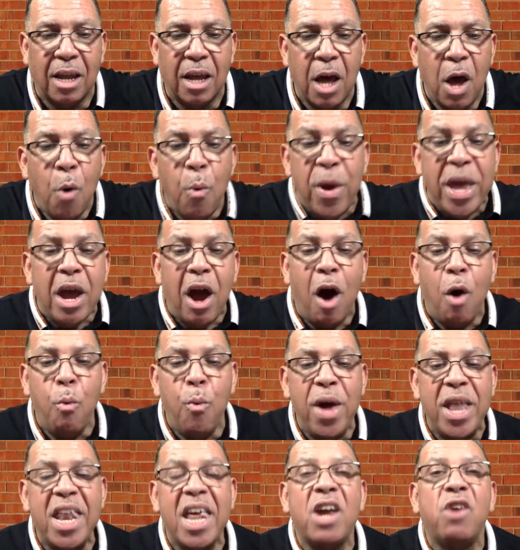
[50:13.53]
we are
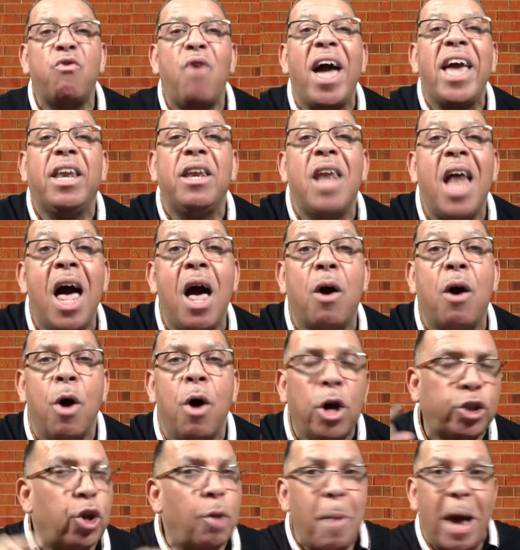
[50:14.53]
winning right now.
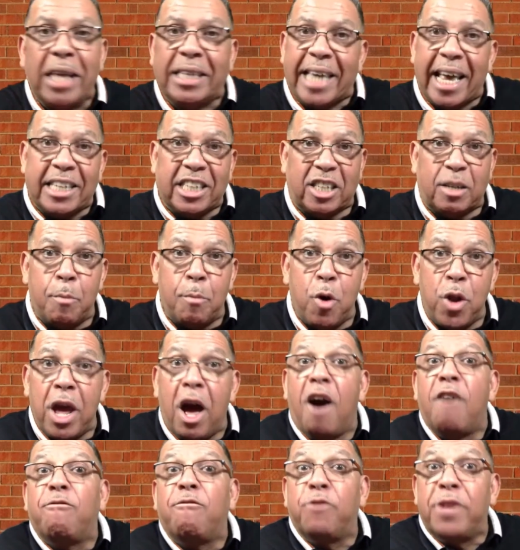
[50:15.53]
So, my testimony
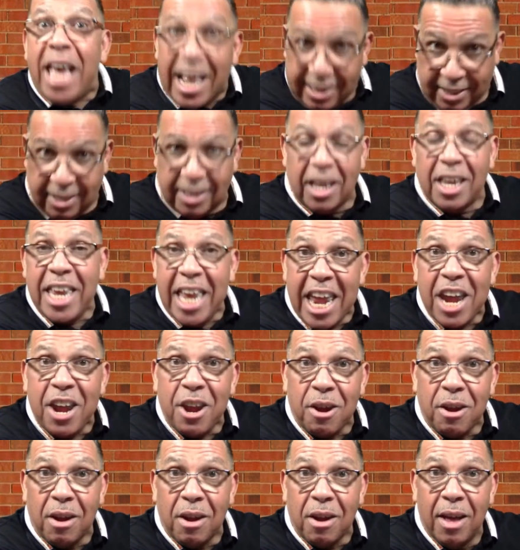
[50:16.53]
of yesteryear,
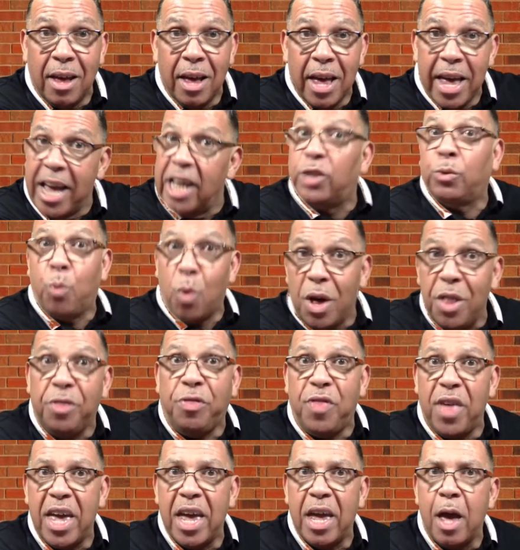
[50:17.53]
it's one
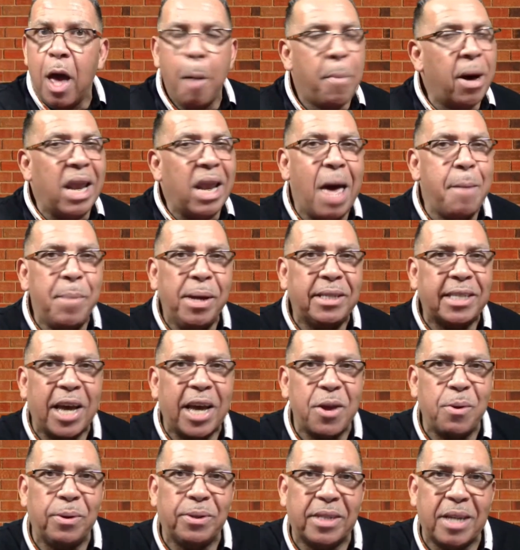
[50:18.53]
thing, but let me tell
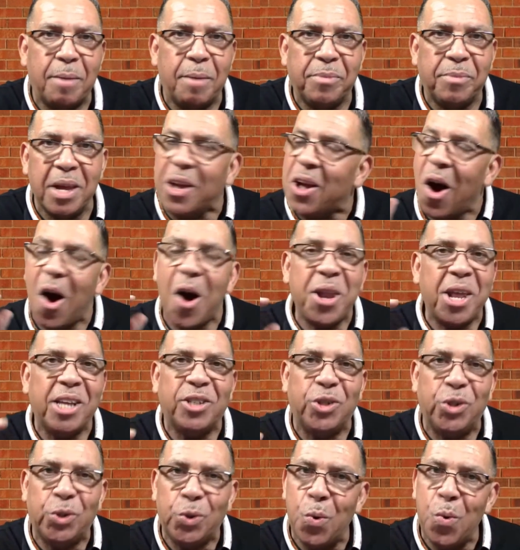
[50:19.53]
you something. God is
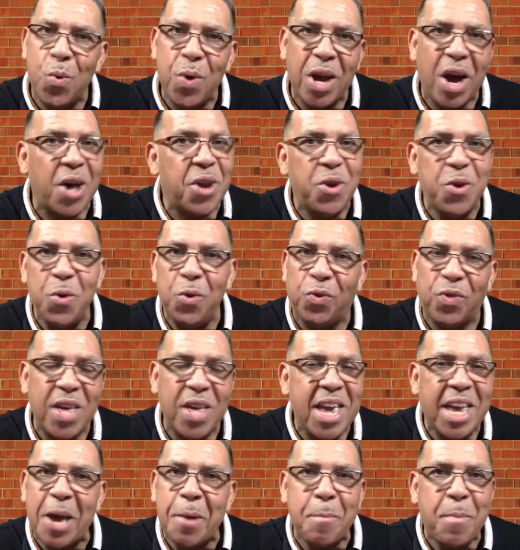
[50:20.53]
doing a new thing
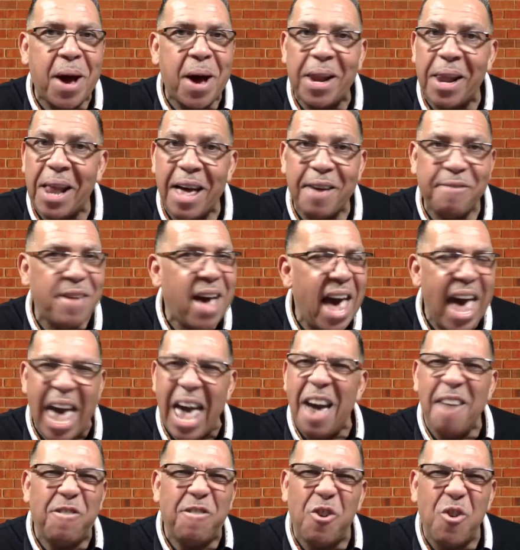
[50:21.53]
in my life
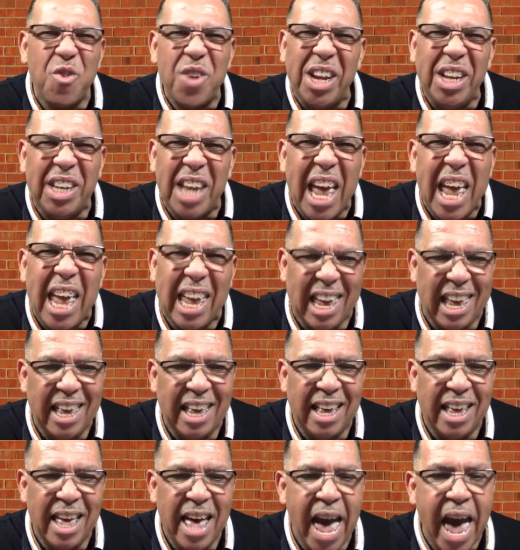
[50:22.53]
every day.
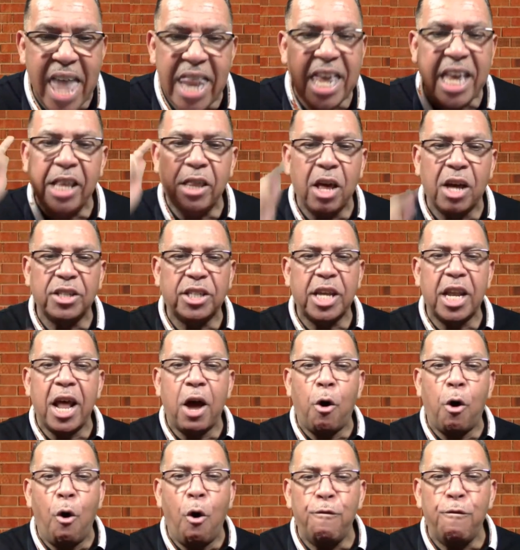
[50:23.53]
And he does it
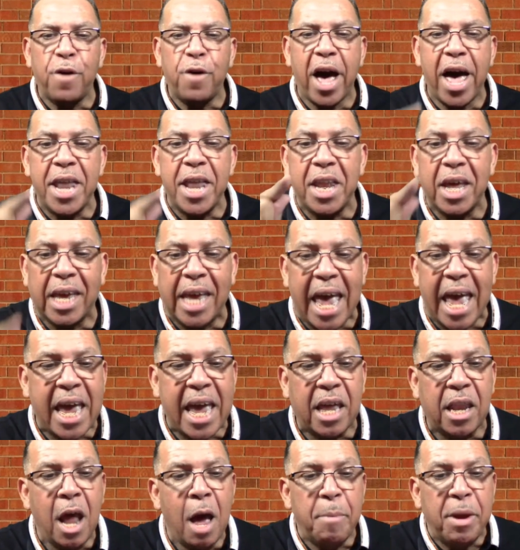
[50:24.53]
over and again
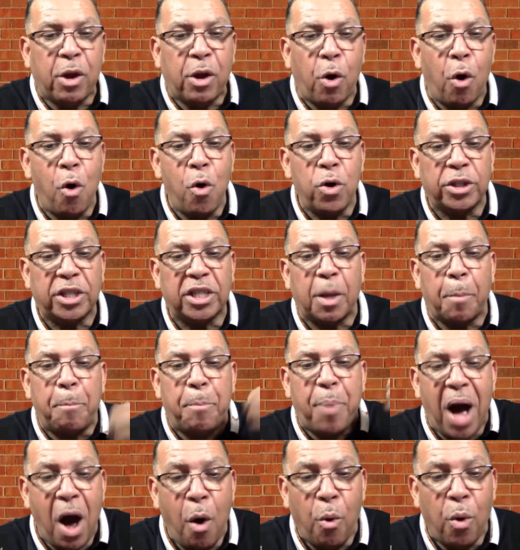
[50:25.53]
because the
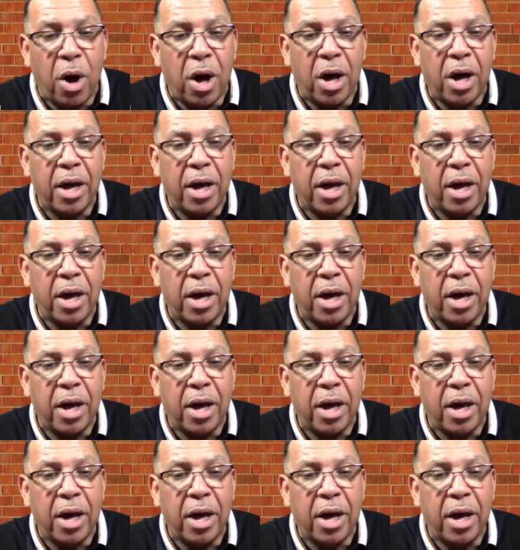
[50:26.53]
power